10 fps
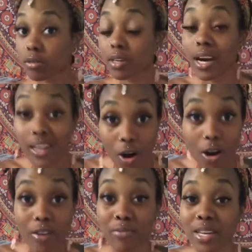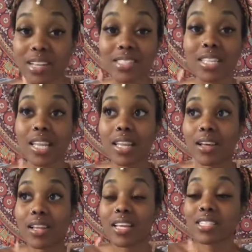cut off, because
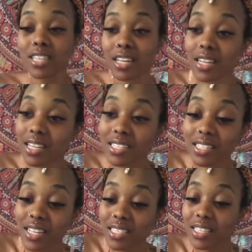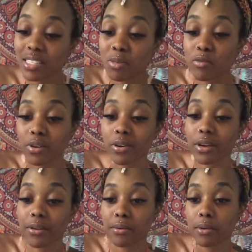let's be real
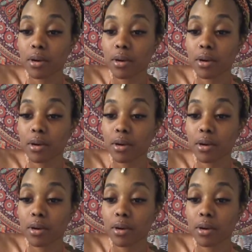here.